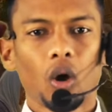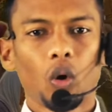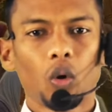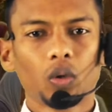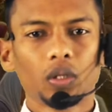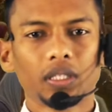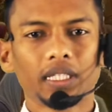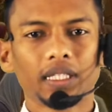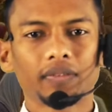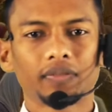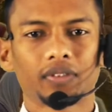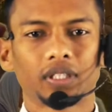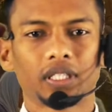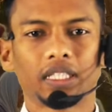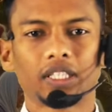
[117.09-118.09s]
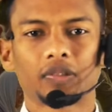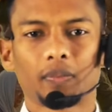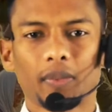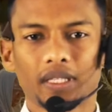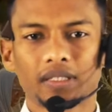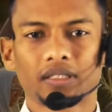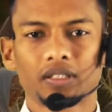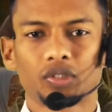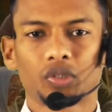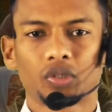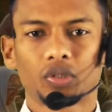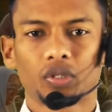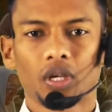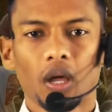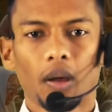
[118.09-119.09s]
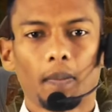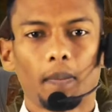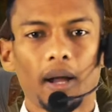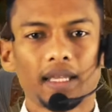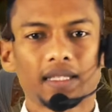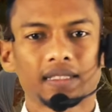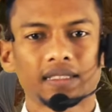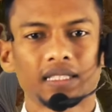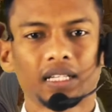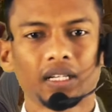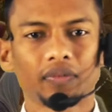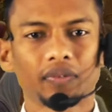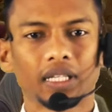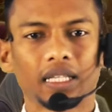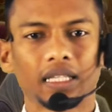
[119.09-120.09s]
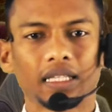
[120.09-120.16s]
who lived this message by serving